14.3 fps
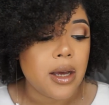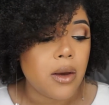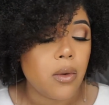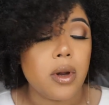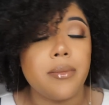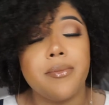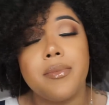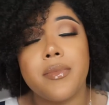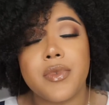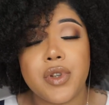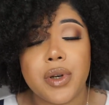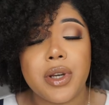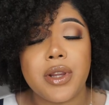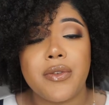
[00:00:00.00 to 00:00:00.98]
or
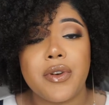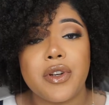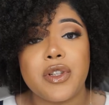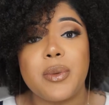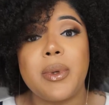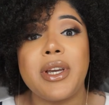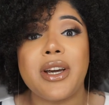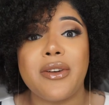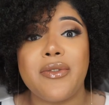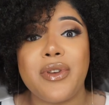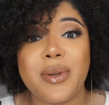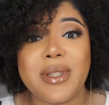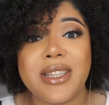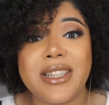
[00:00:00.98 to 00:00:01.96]
during the first week of
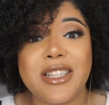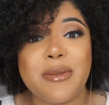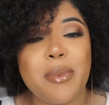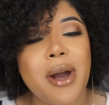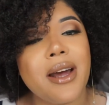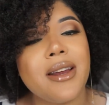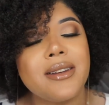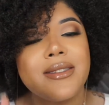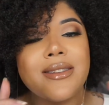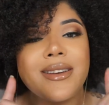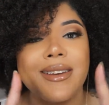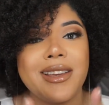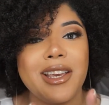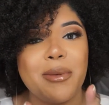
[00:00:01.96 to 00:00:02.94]
using these products,
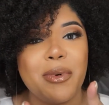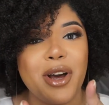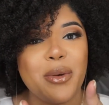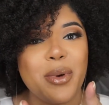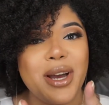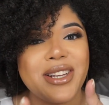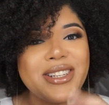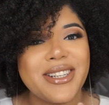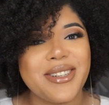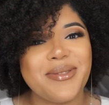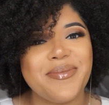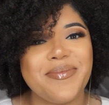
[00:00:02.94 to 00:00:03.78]
keep on watching.